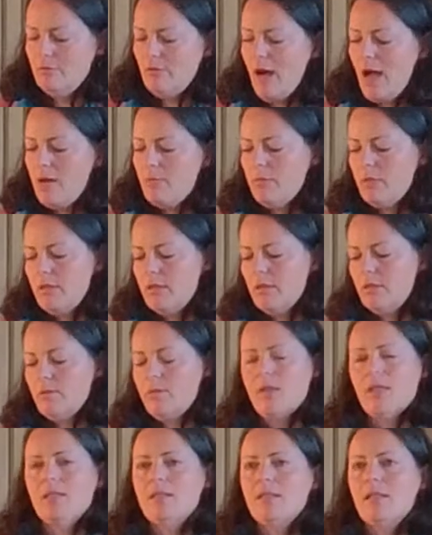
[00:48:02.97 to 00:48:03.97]
robbers
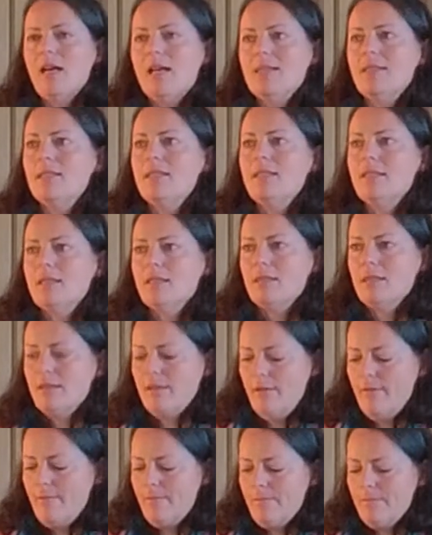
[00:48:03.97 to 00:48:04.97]
with his cousins.
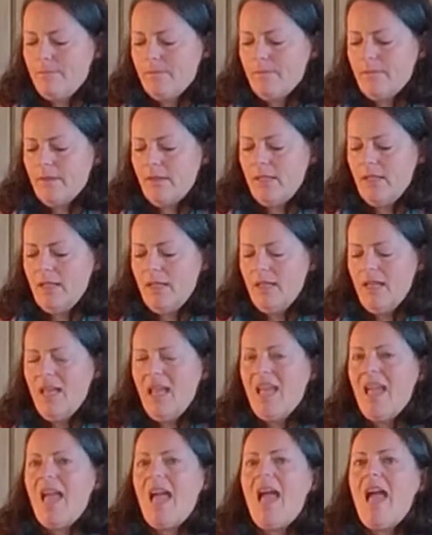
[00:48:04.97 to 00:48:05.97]

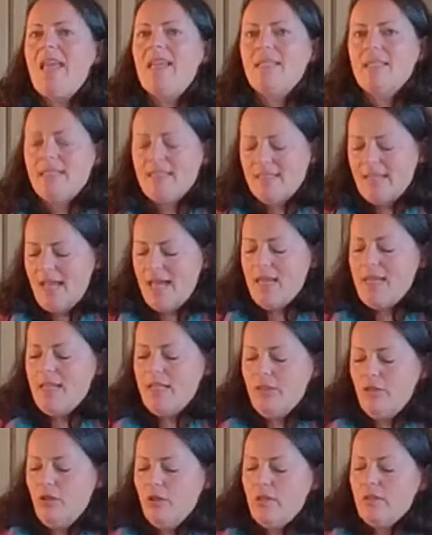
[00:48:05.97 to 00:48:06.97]
And instead,
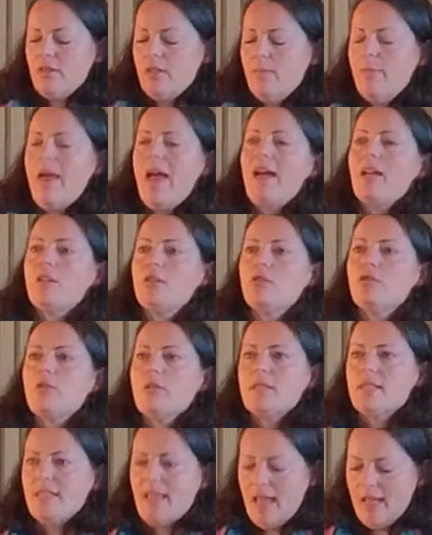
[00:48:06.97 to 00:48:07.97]
he took some extra
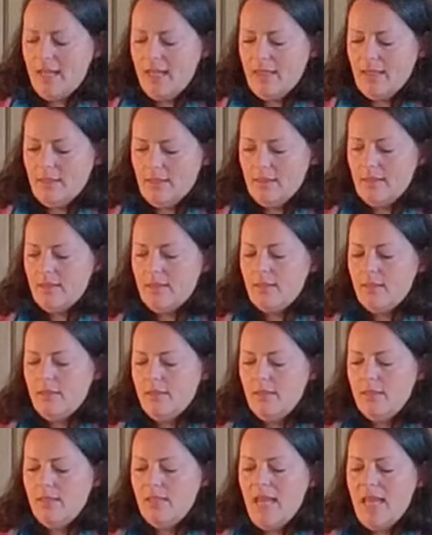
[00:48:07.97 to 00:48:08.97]
seconds
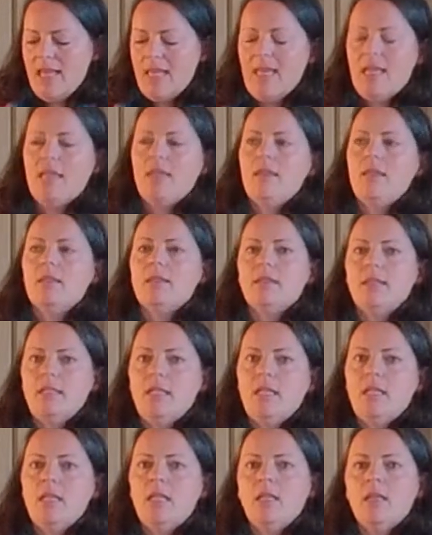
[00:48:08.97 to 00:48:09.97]
to take in the
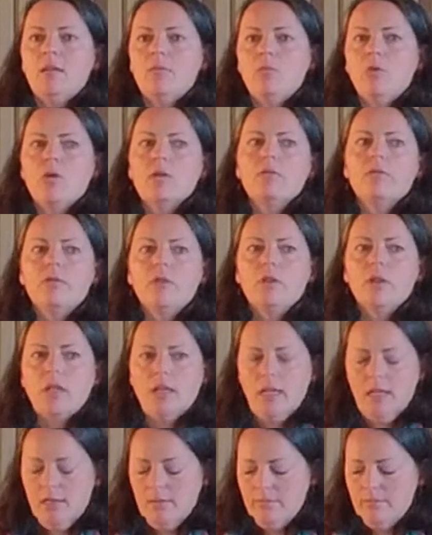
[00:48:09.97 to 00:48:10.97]
scene more
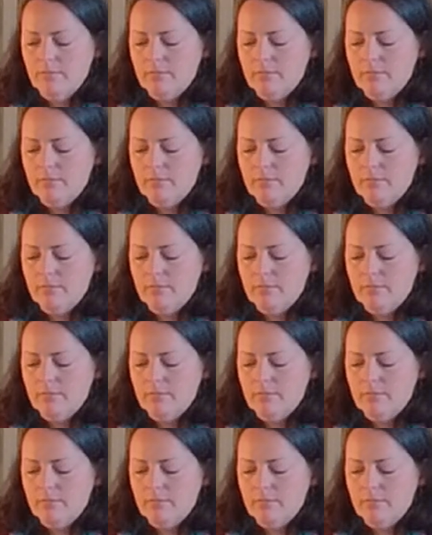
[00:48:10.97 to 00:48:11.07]
fully.